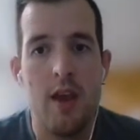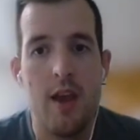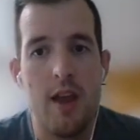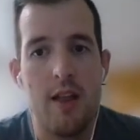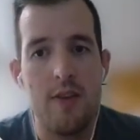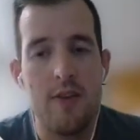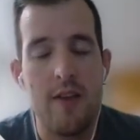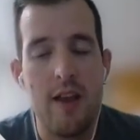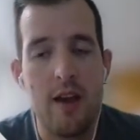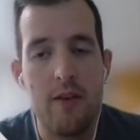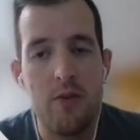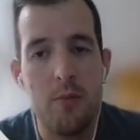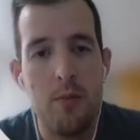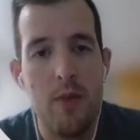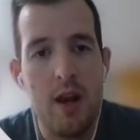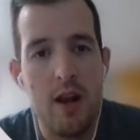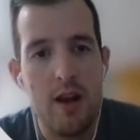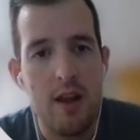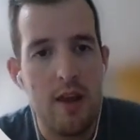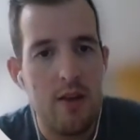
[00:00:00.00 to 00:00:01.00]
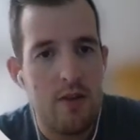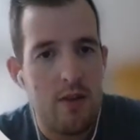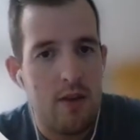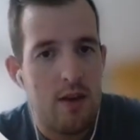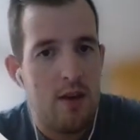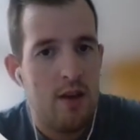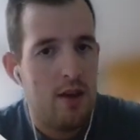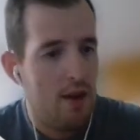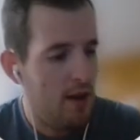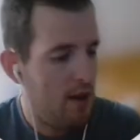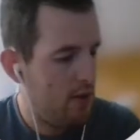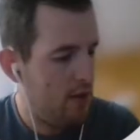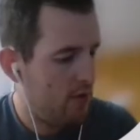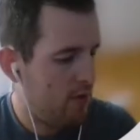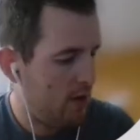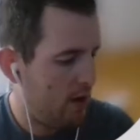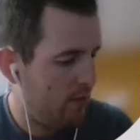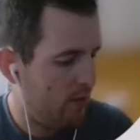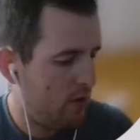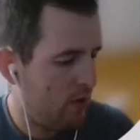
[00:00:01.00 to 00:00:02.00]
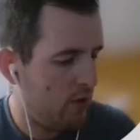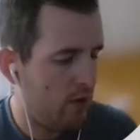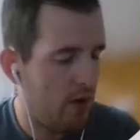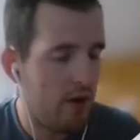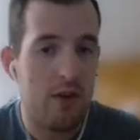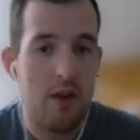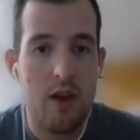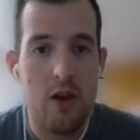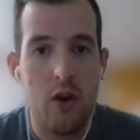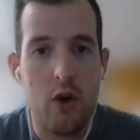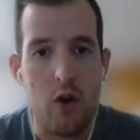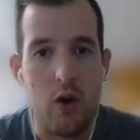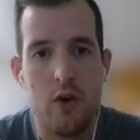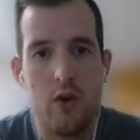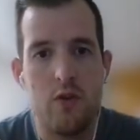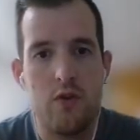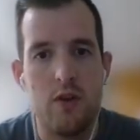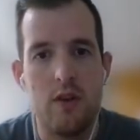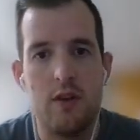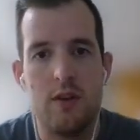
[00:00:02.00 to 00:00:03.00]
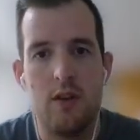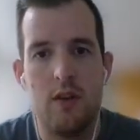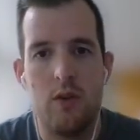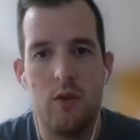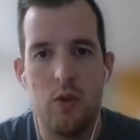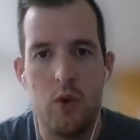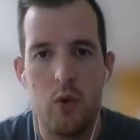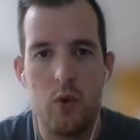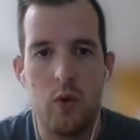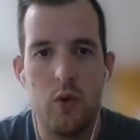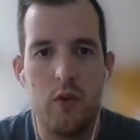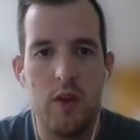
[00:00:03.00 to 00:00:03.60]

and staff amenities instead of addressing urgent local